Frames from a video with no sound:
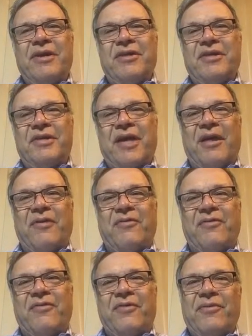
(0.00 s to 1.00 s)

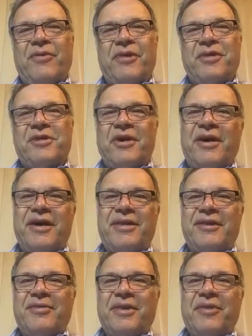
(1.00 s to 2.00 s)
yourself, with a
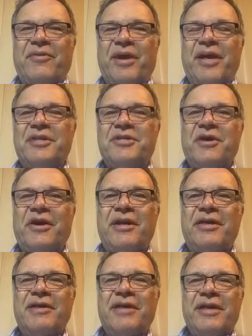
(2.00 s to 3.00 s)
child, with a
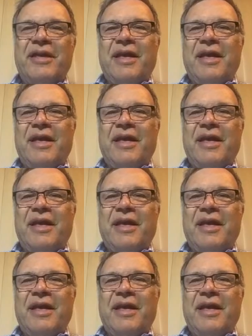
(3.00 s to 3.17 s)
grandchild,